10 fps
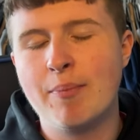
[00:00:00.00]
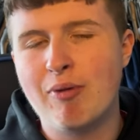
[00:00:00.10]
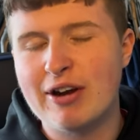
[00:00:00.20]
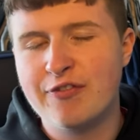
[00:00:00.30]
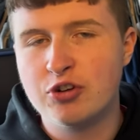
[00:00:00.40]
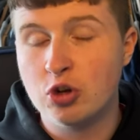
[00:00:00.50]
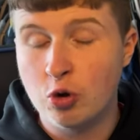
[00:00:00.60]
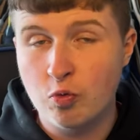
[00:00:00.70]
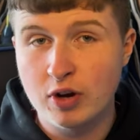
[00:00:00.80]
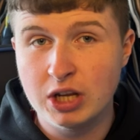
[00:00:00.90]
Bradford
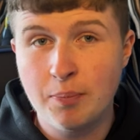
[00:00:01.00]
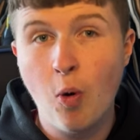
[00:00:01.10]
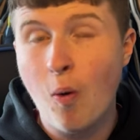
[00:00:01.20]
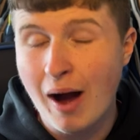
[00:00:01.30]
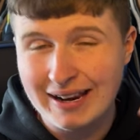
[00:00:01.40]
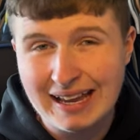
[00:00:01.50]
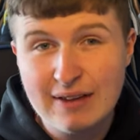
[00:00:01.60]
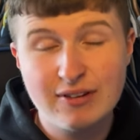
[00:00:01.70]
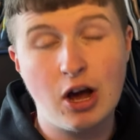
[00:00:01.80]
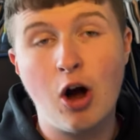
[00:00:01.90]
looked really poor, and
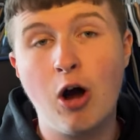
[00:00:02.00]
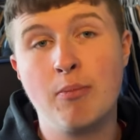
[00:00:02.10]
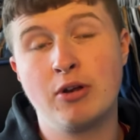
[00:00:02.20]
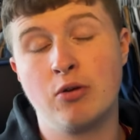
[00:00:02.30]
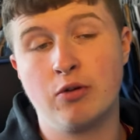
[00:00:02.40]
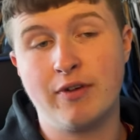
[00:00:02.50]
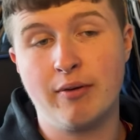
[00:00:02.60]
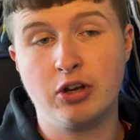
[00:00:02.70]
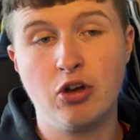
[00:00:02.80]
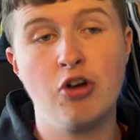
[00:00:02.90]
even at home, they don't look
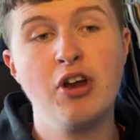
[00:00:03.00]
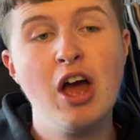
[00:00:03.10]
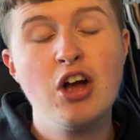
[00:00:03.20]
very good.